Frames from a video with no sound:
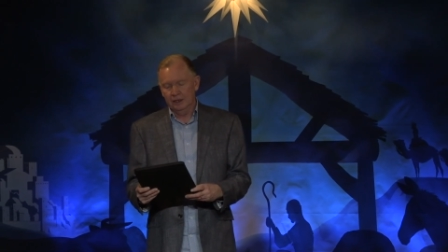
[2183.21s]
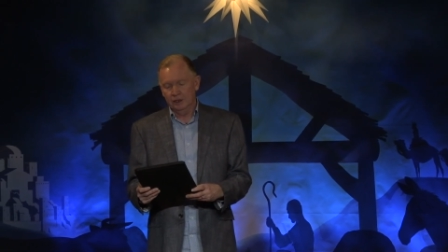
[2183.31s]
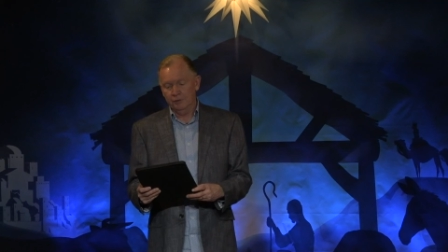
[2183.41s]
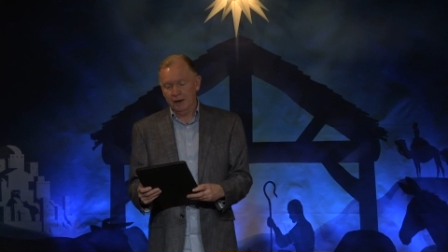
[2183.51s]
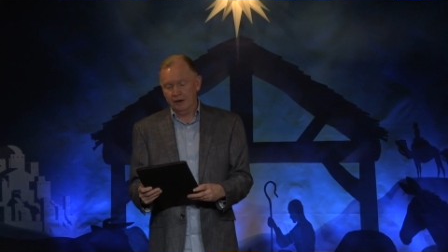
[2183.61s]

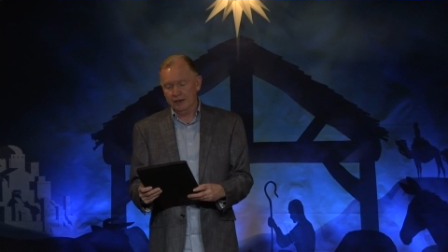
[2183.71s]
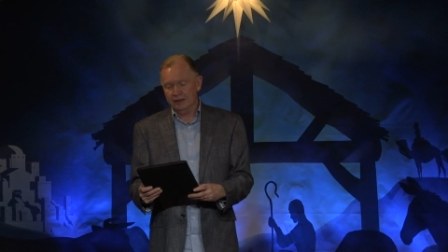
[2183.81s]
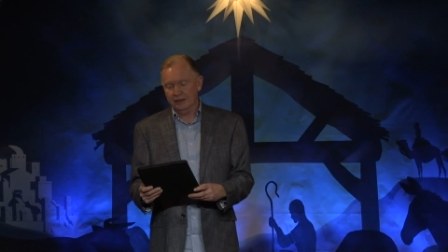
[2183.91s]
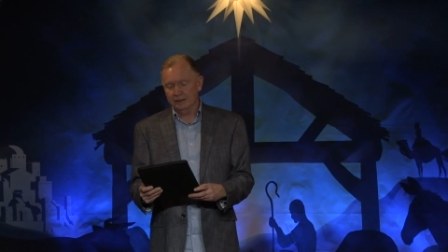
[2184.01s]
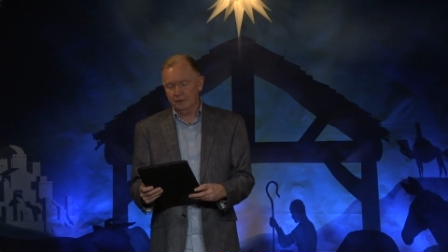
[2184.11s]
You bury
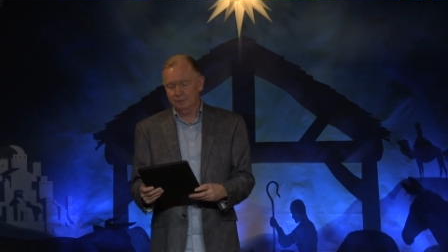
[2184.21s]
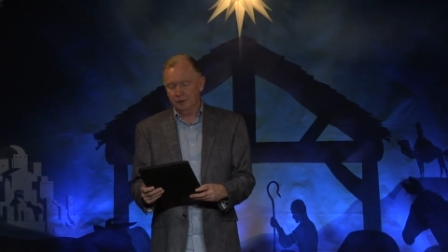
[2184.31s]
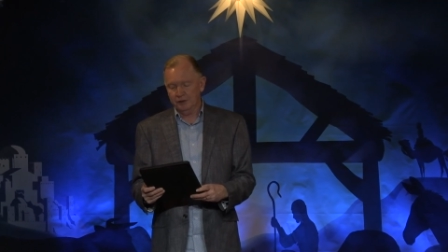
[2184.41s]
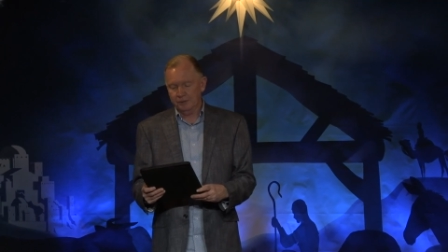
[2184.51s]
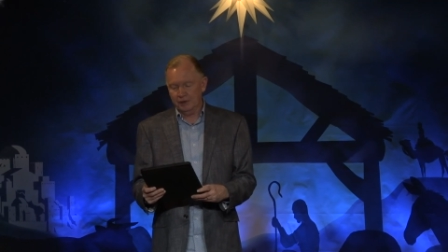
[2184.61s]
them and
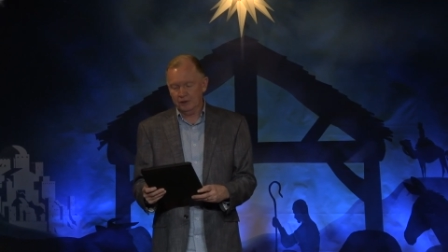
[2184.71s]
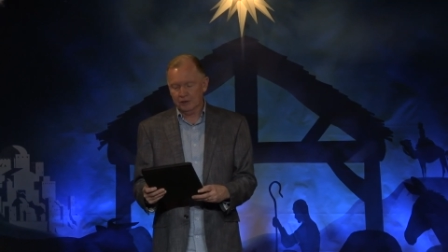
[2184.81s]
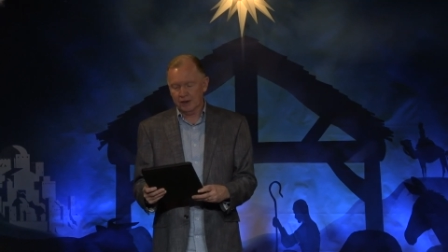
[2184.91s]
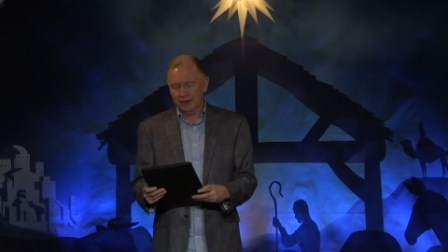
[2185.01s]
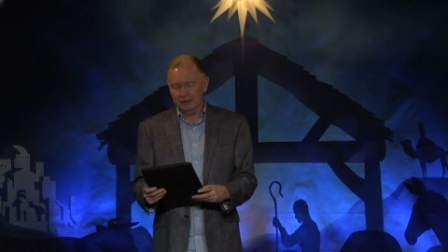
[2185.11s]
put them in the
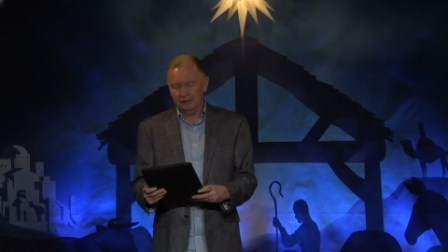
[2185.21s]
grave.